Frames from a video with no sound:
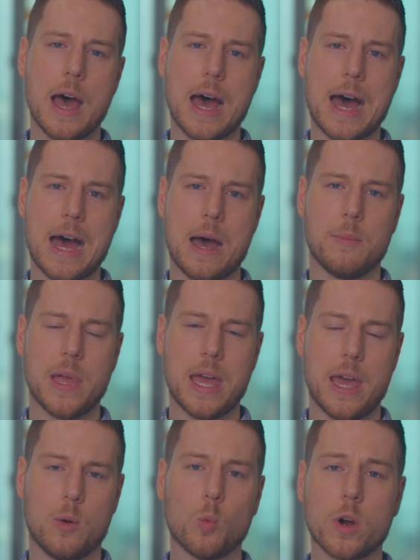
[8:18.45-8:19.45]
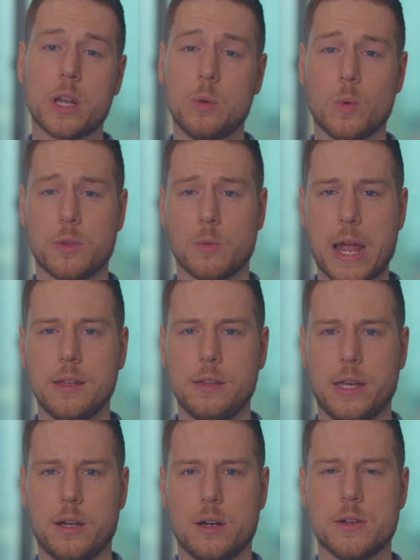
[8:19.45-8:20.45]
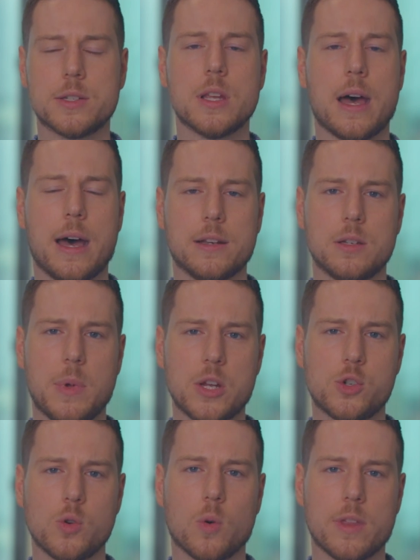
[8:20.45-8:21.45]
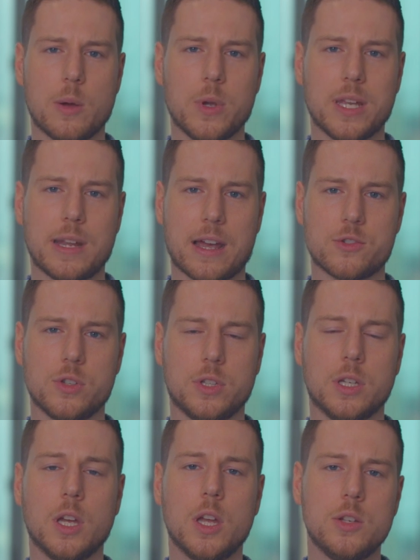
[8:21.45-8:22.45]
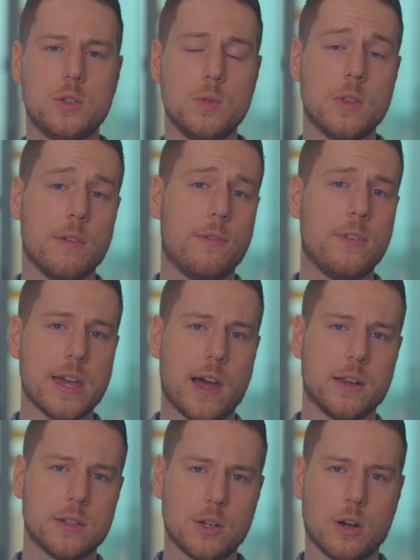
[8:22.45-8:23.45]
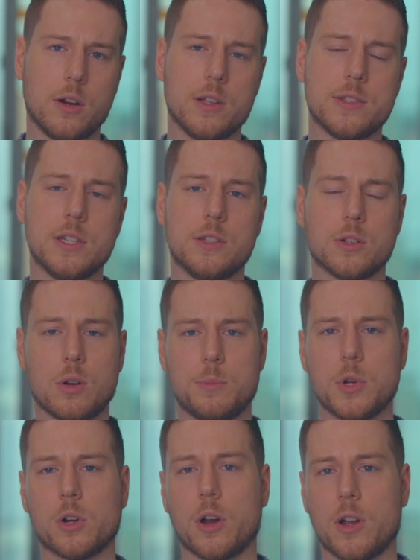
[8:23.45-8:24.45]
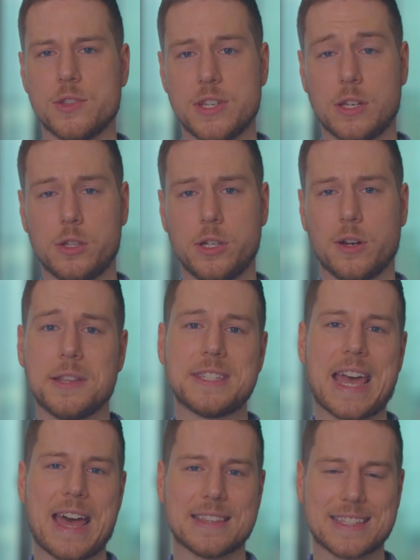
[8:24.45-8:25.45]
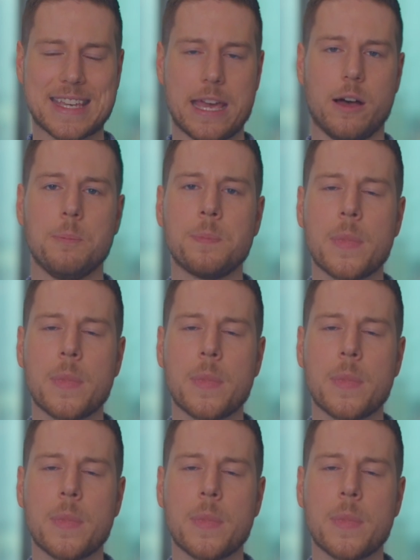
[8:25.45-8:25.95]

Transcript: and working with regulators to make sure that we can actually do the fiat currency to cryptocurrency clearance at scale.